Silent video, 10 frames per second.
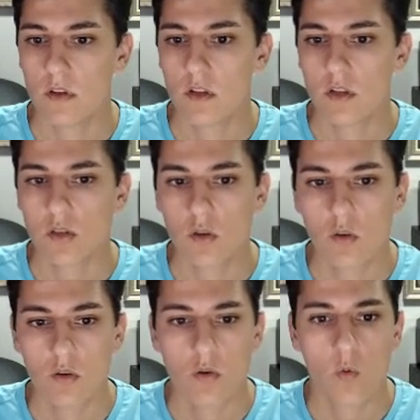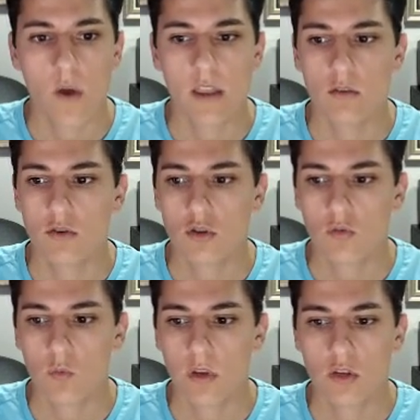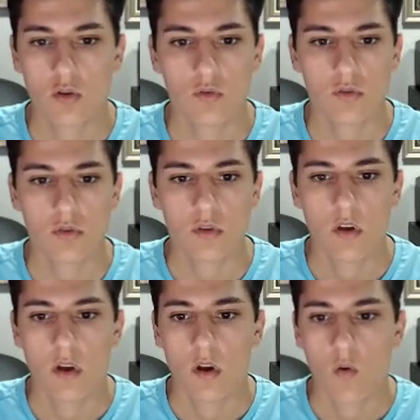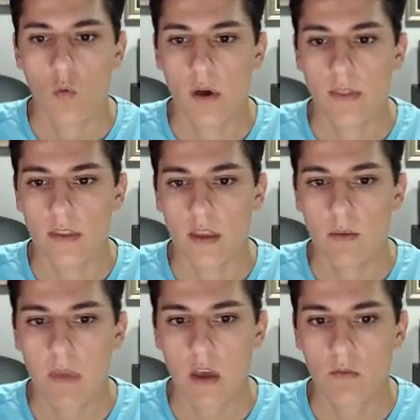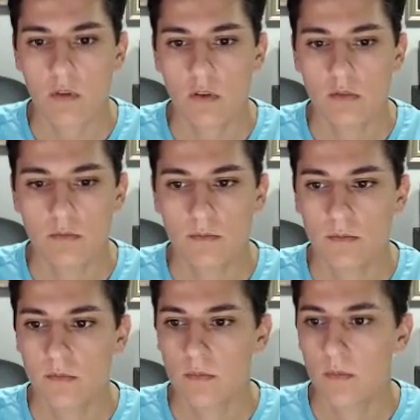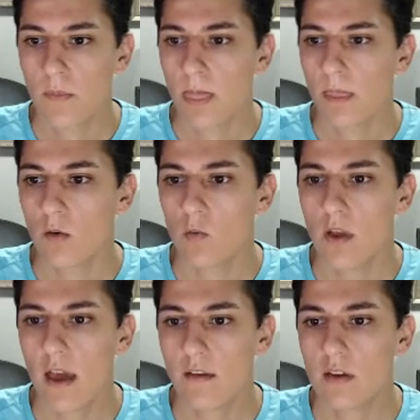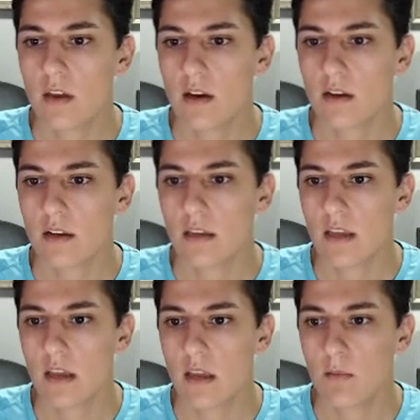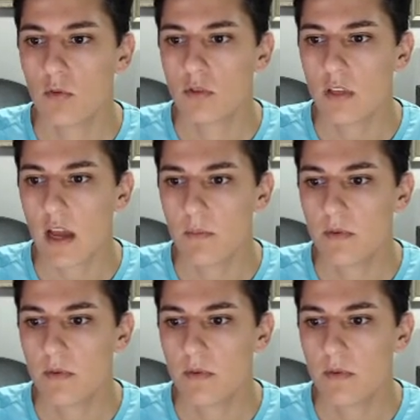So when we, choose one email field, we have here in the input type